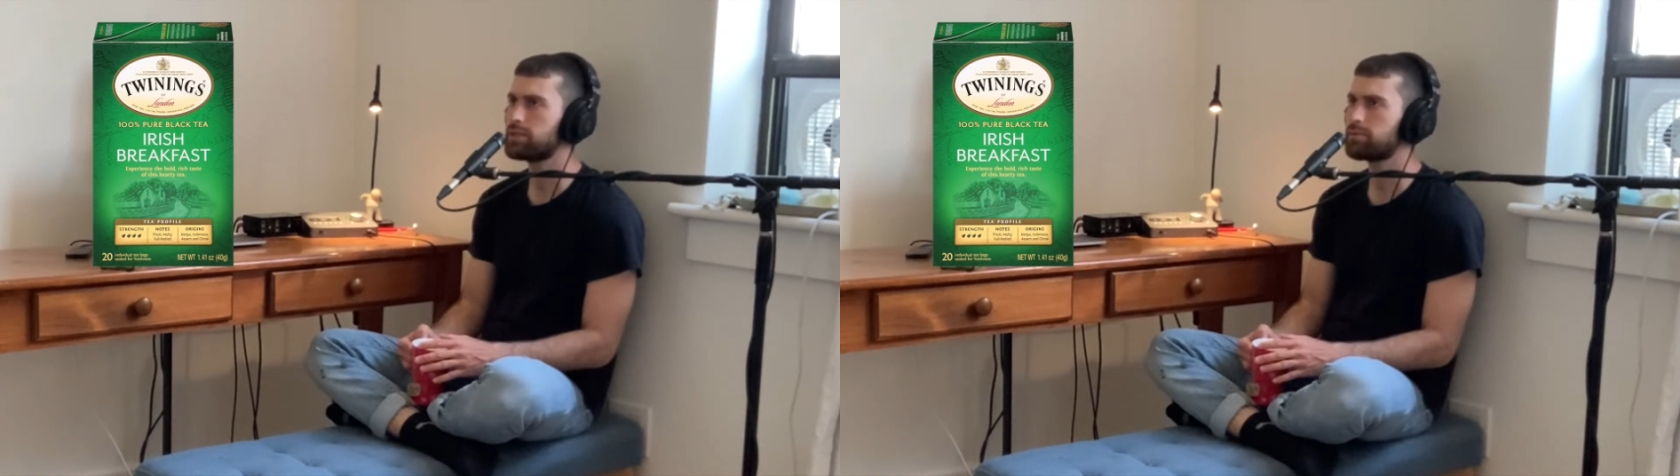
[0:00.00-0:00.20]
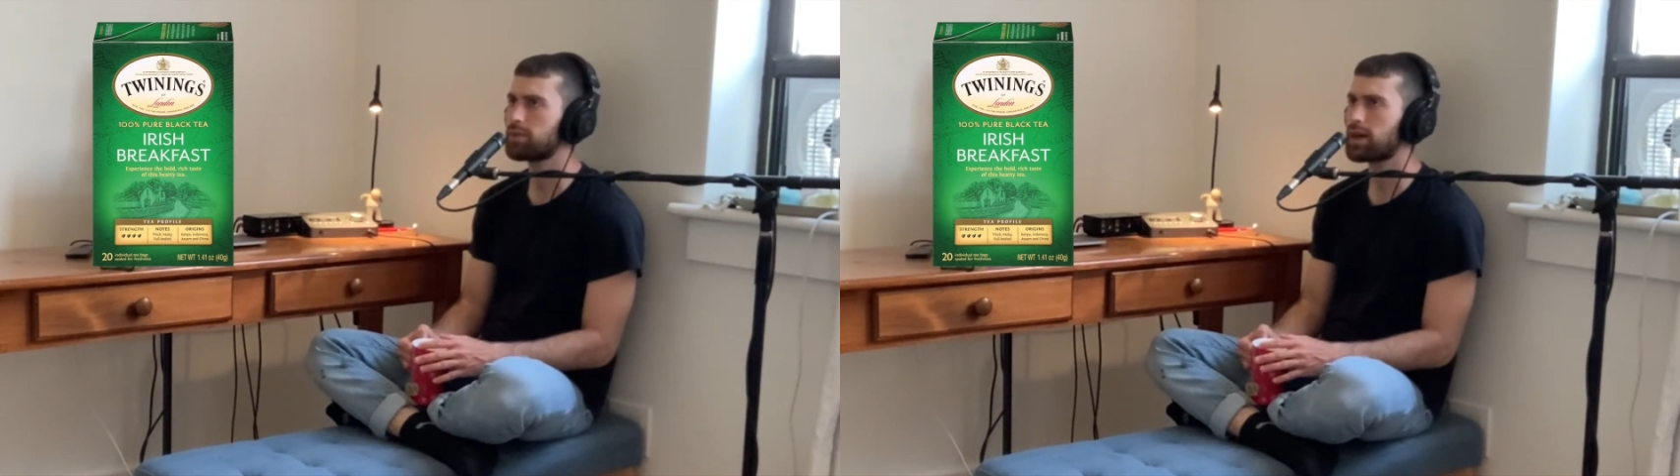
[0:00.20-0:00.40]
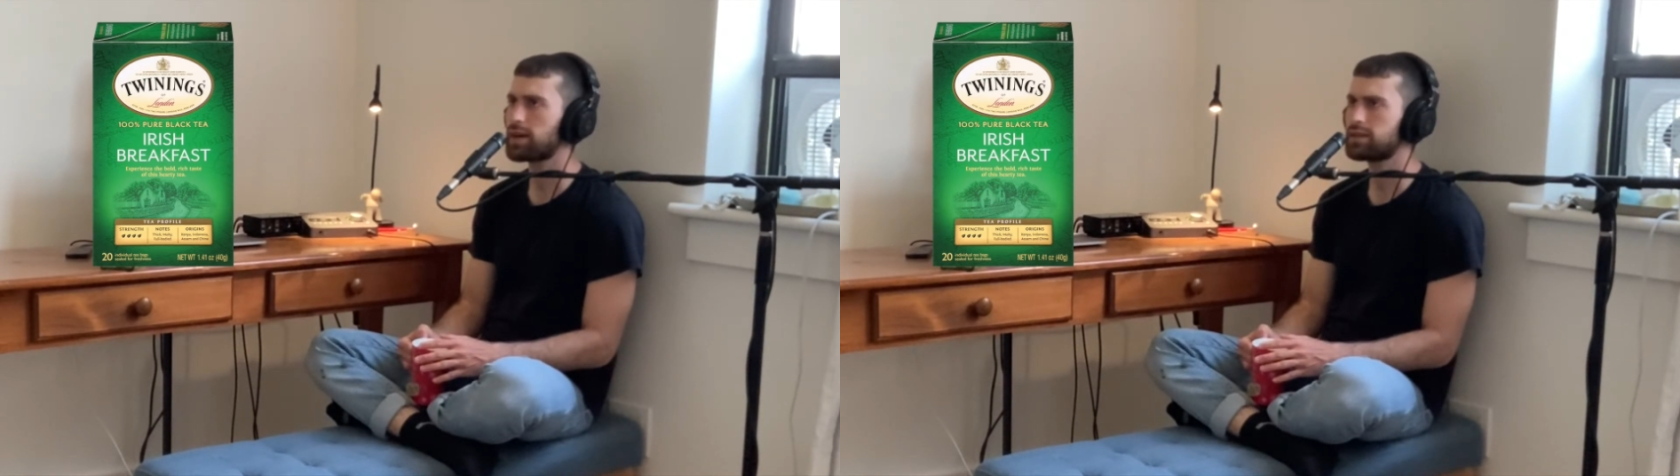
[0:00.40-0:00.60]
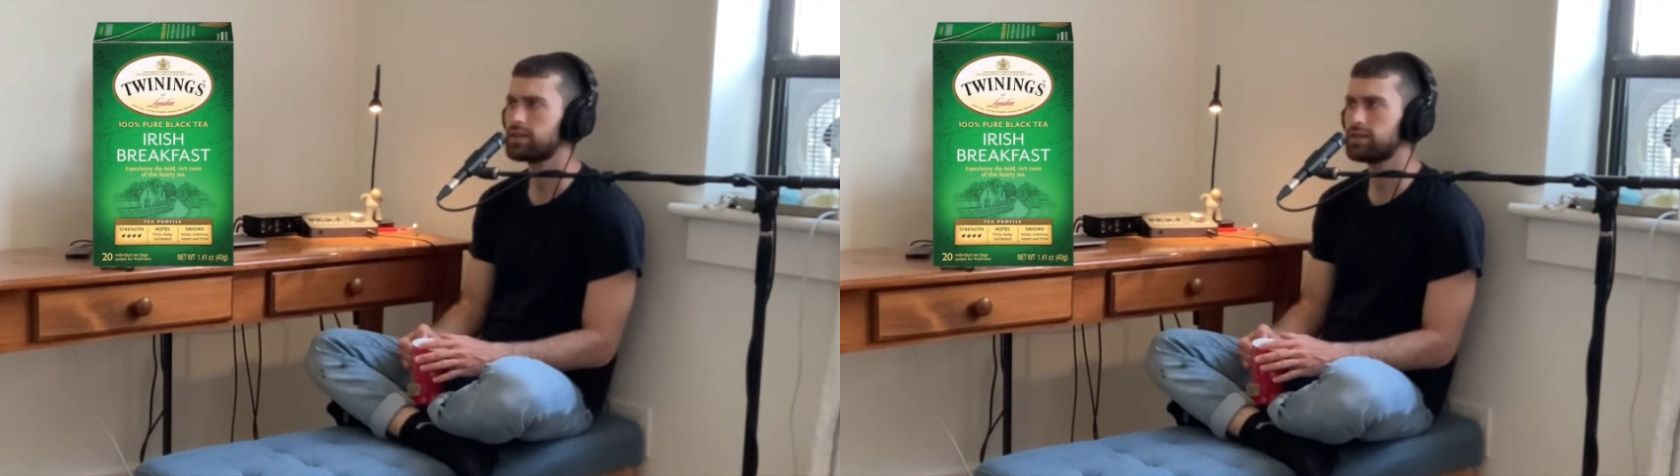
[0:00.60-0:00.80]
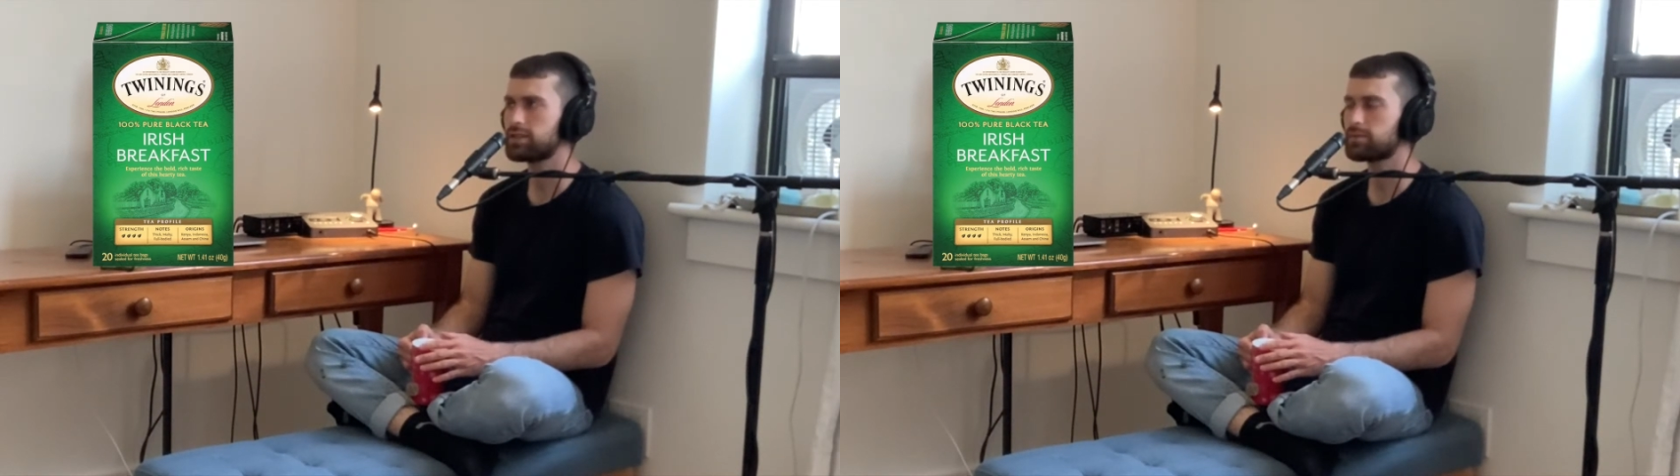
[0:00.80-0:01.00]
black
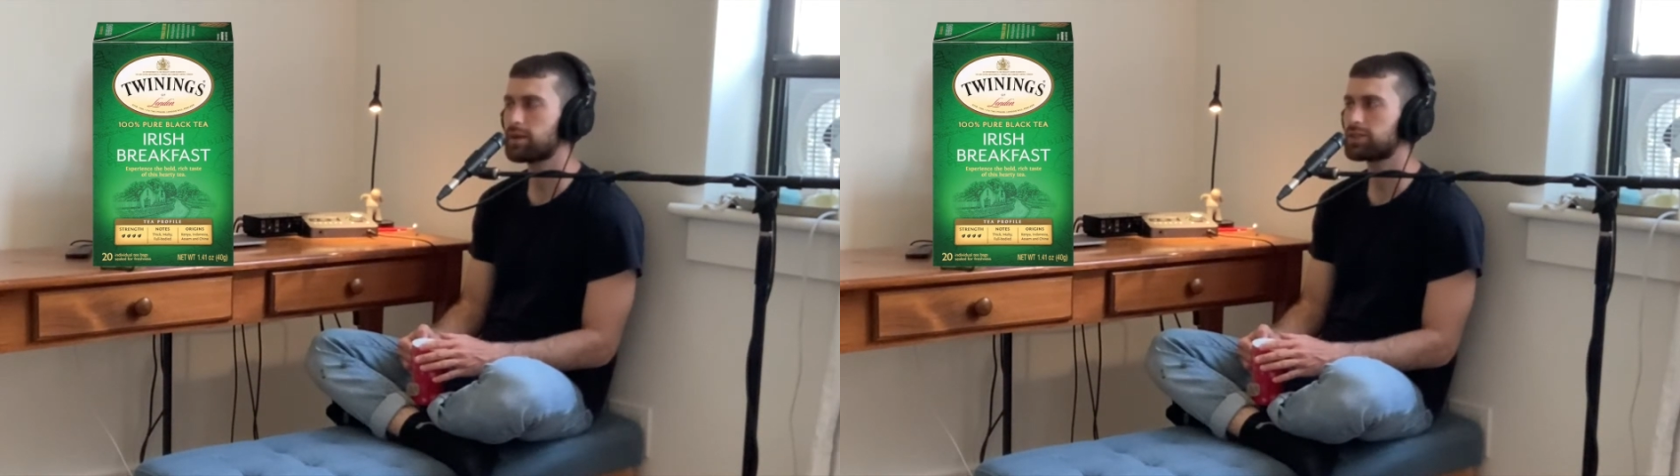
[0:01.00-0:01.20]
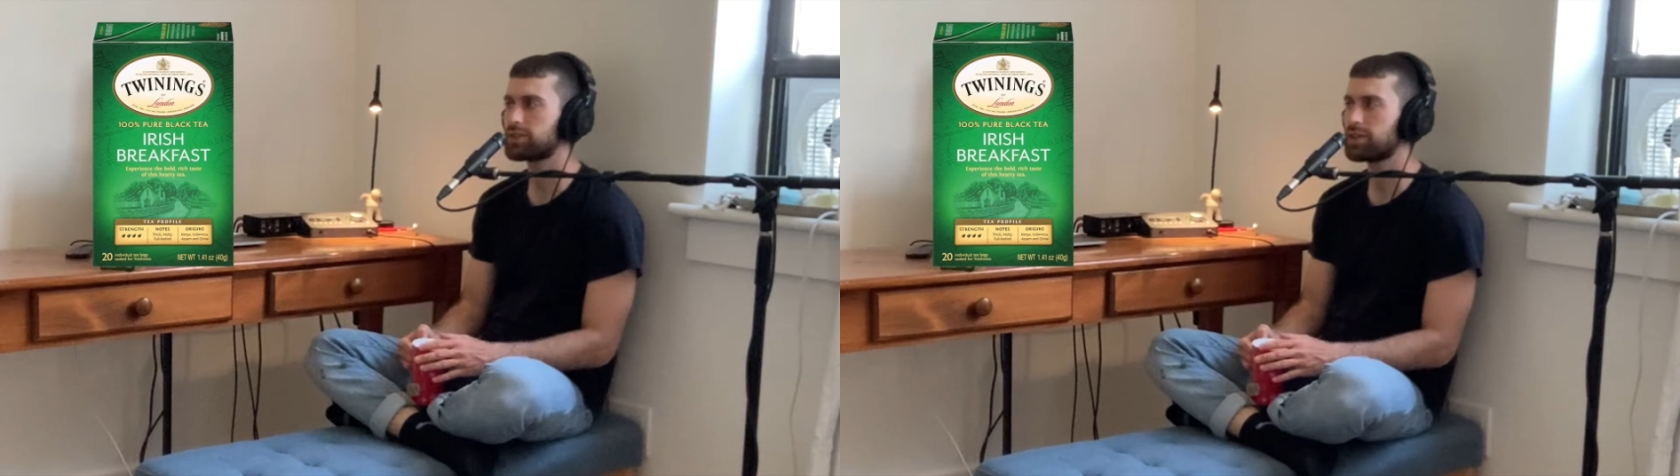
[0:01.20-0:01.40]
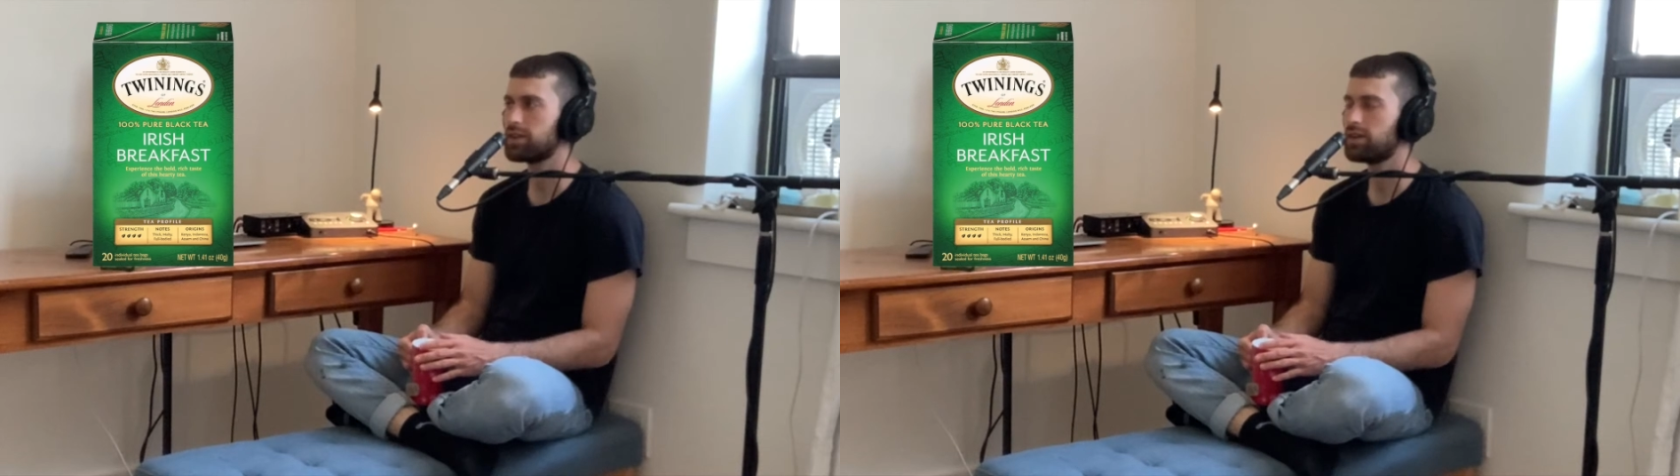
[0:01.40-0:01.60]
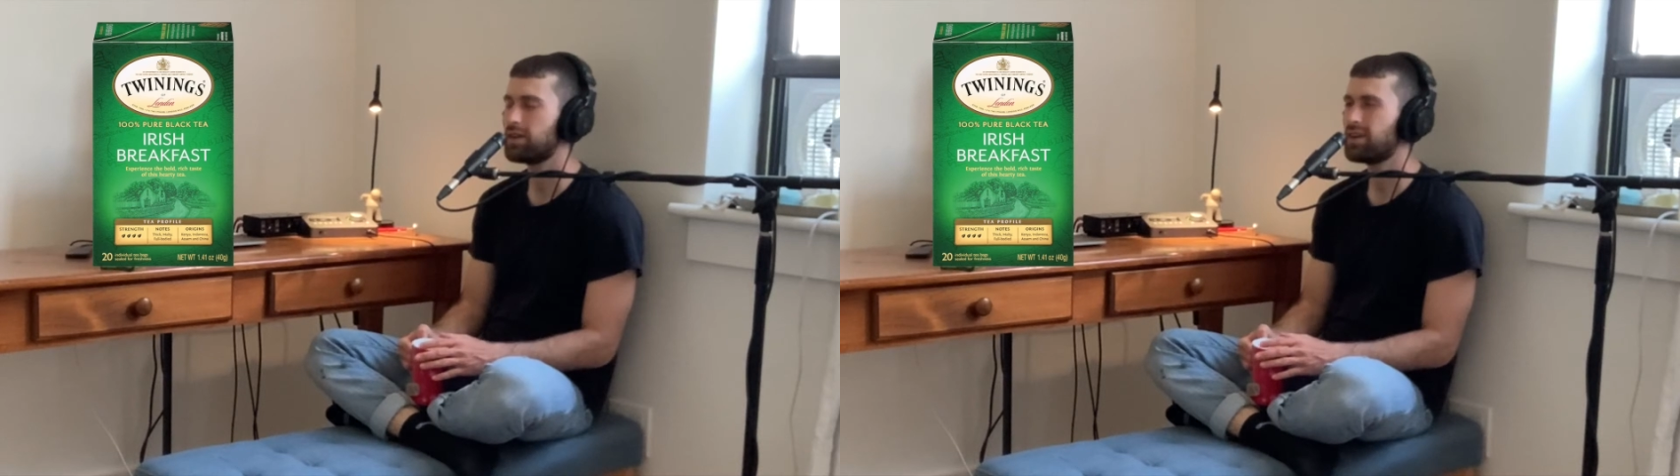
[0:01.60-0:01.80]
teas especially,